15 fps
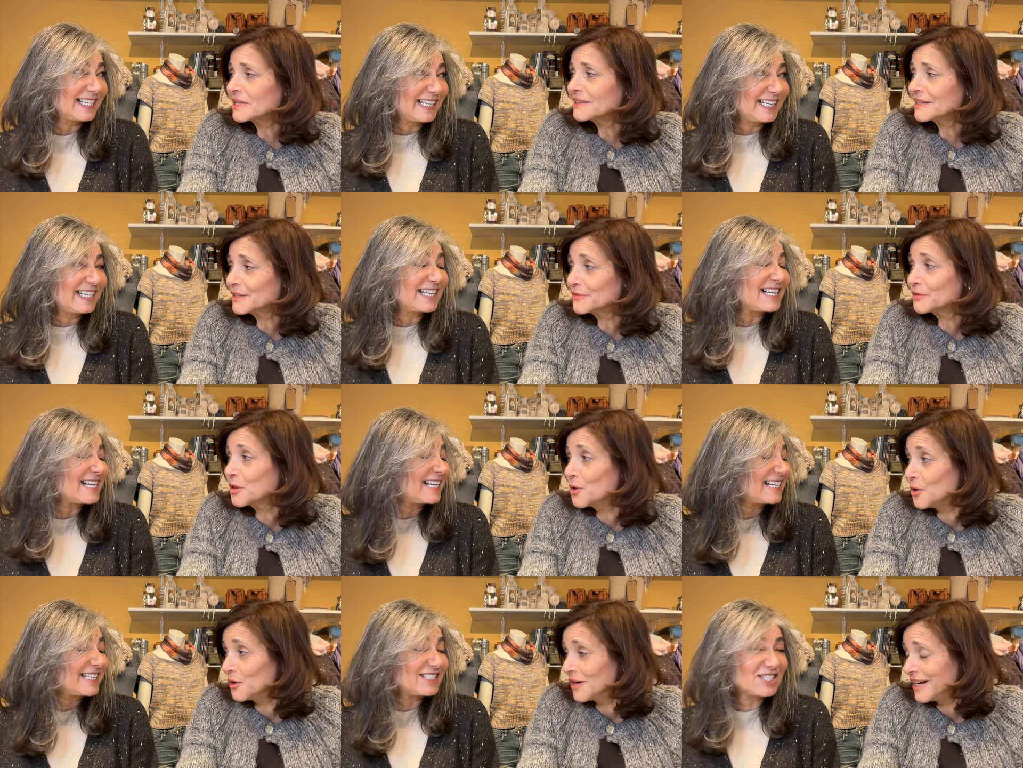Speaker 1: that live
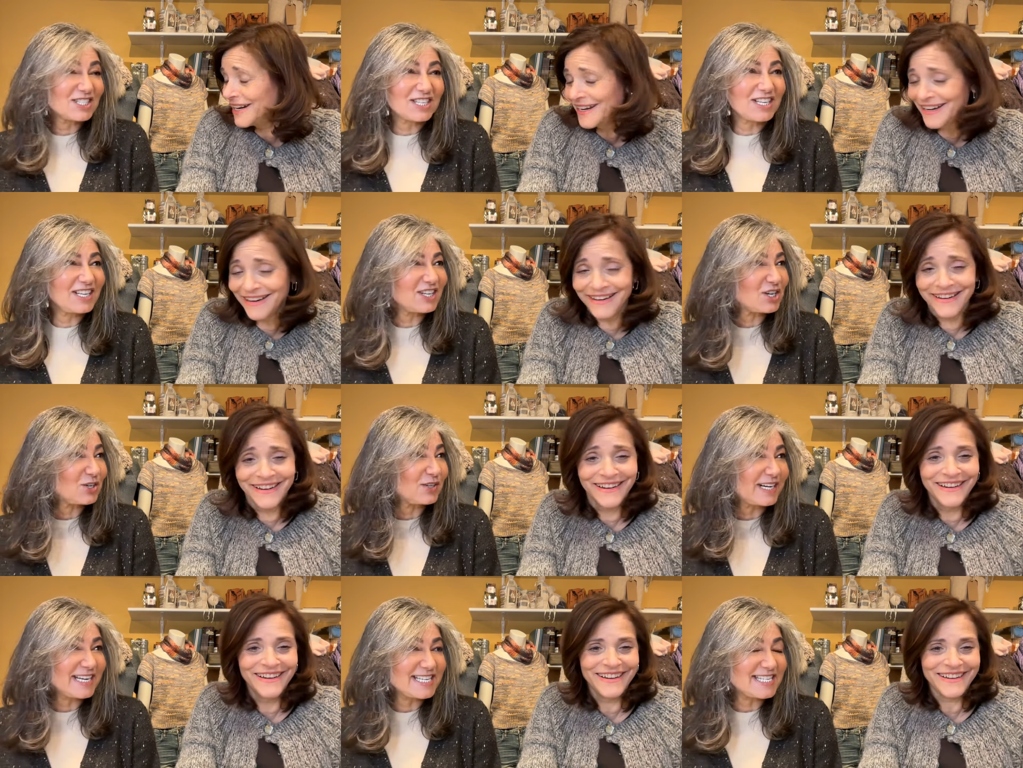
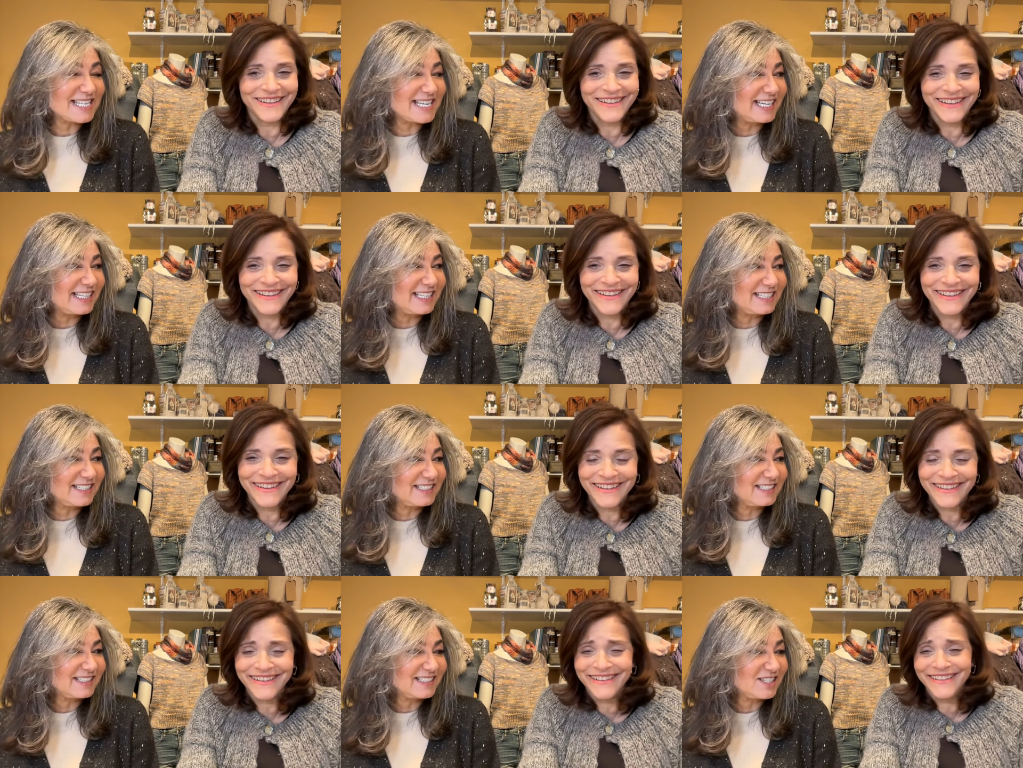Crazy.
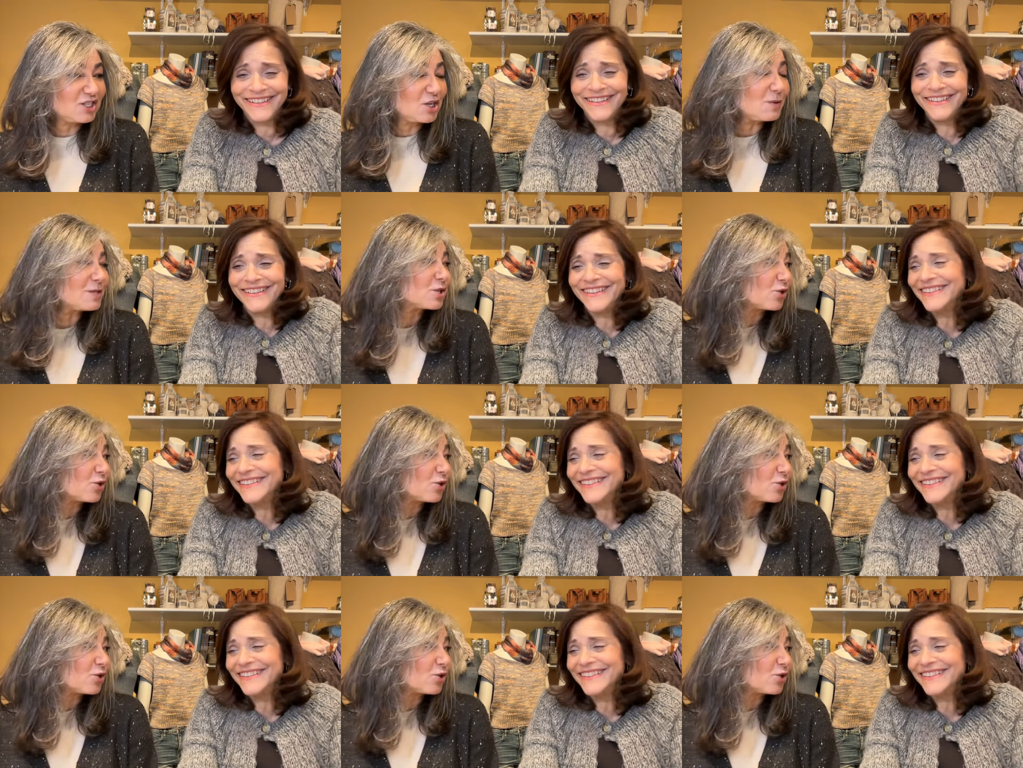and she was